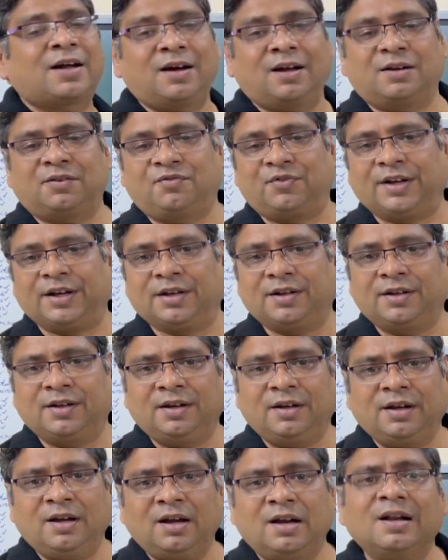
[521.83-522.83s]
way.
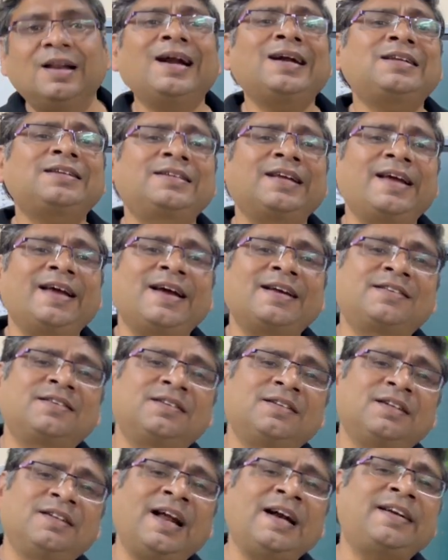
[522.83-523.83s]
Let's
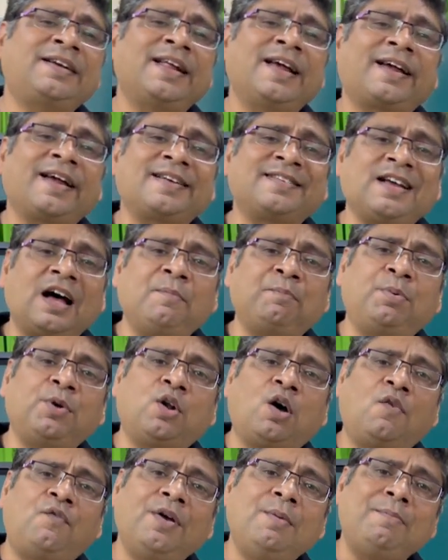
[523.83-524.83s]
take example
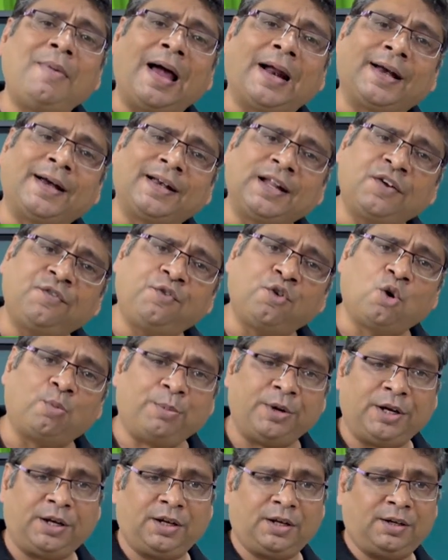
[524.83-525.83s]
of a magnetic flow
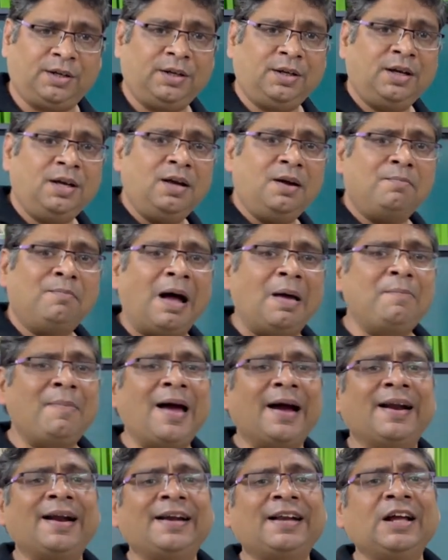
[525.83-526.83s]
meter. My
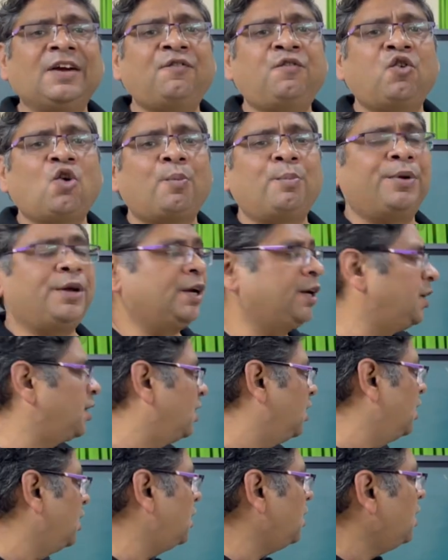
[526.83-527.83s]
magnetic flow
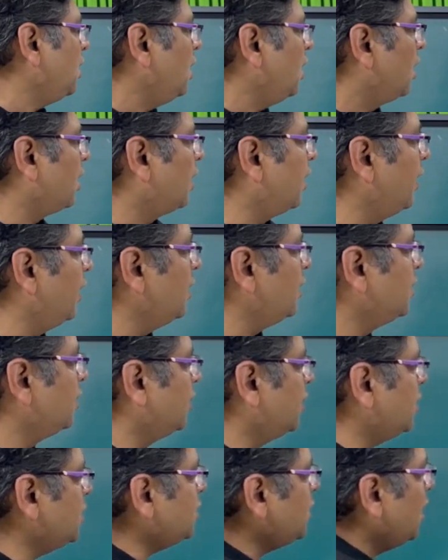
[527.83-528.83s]
meter range
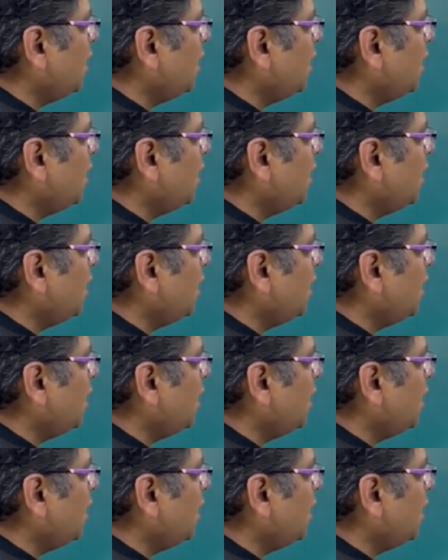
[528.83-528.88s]
is